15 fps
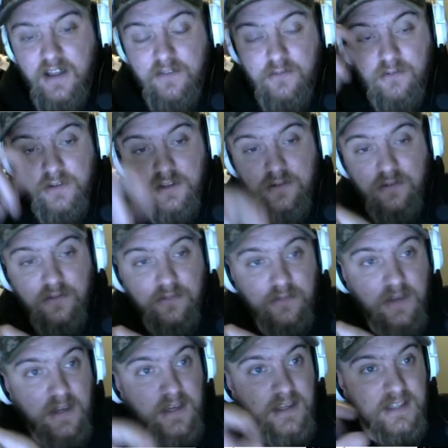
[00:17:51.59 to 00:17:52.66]
I have a really cool
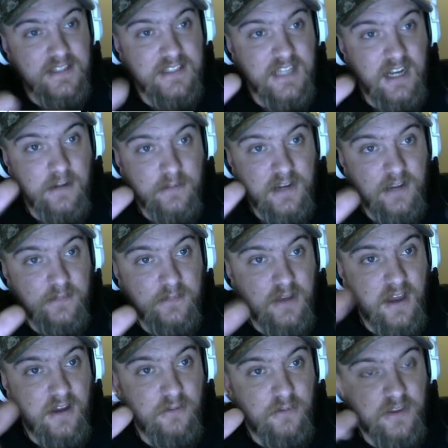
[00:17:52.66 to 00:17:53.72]
setup coming
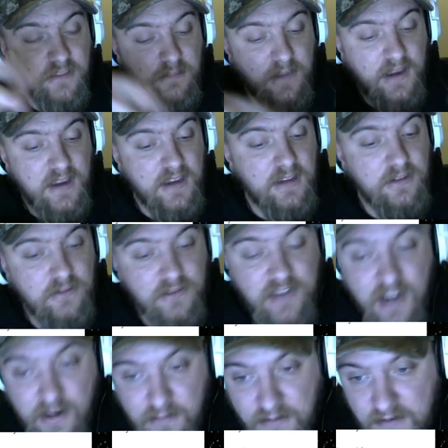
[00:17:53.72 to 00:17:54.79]
out with my new
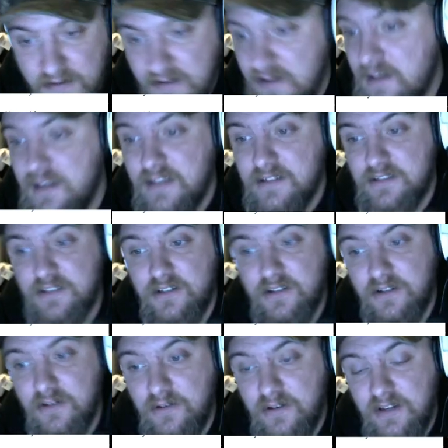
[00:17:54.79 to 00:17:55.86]
camera.
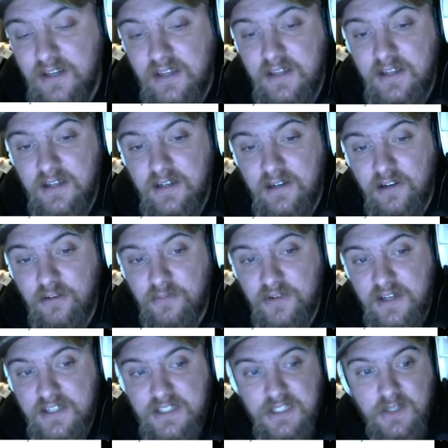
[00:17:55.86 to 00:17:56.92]
So I hope you
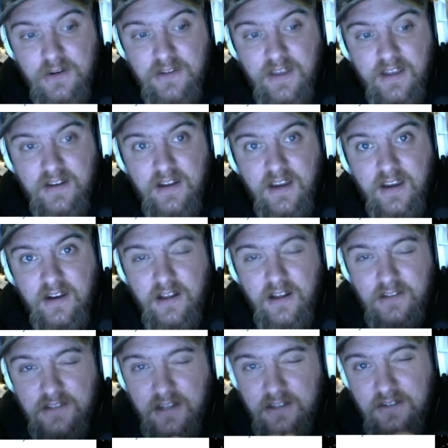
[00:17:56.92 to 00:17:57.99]
guys enjoy that, and
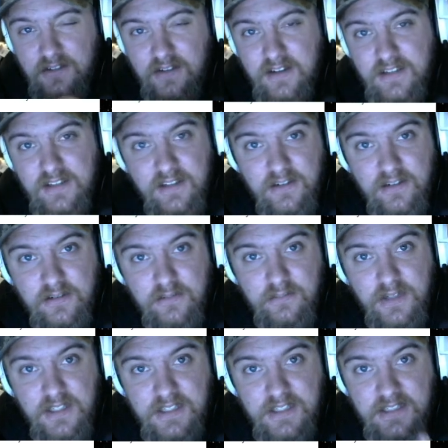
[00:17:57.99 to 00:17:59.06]
I'll talk to you guys later.
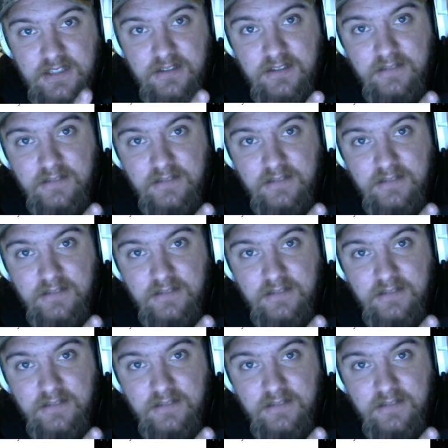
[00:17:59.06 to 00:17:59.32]
Peace.